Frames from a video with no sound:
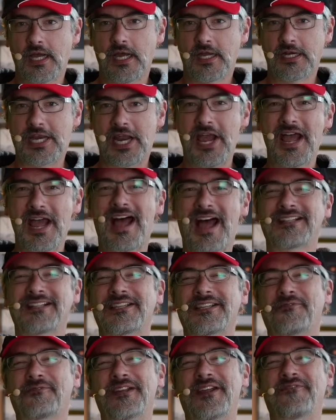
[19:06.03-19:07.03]

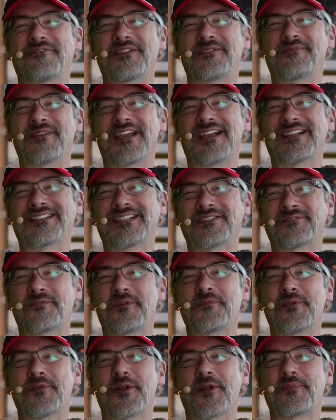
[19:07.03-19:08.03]
SQL Dev DBA says we
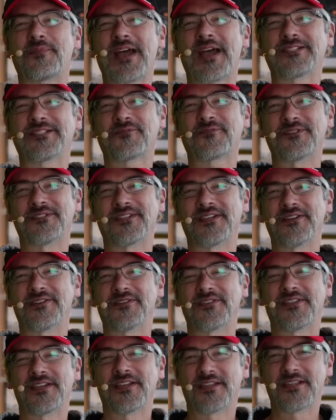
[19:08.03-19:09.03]
put our passwords under
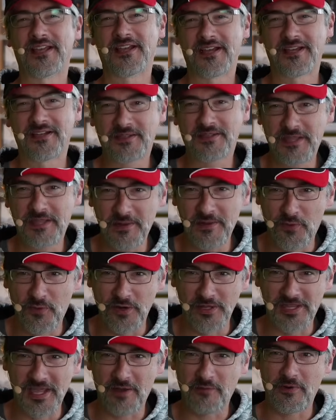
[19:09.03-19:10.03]
the, the
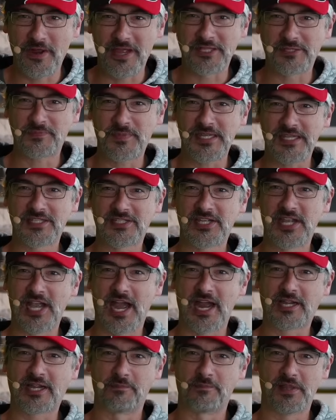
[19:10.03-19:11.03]
keyboard. That way it's
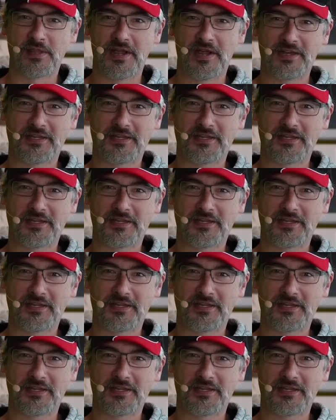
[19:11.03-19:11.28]
PCI compliant.